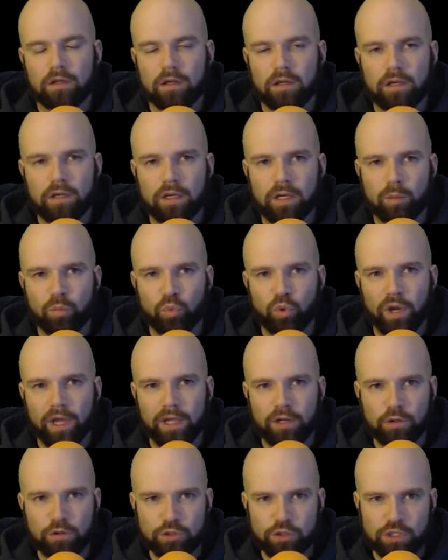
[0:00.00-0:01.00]
uh, Brad
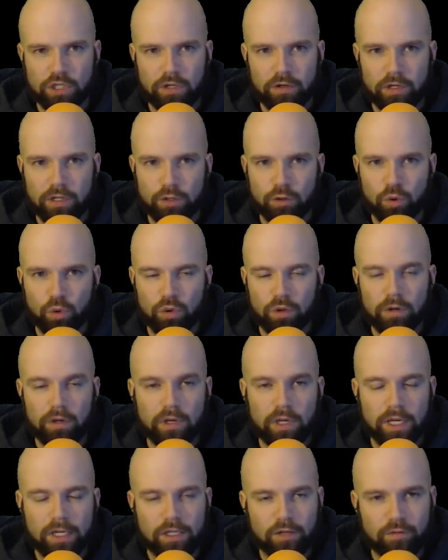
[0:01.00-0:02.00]
or Jared or
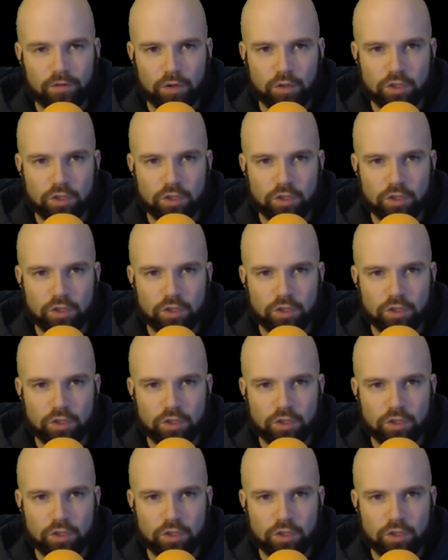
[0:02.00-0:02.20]
any of those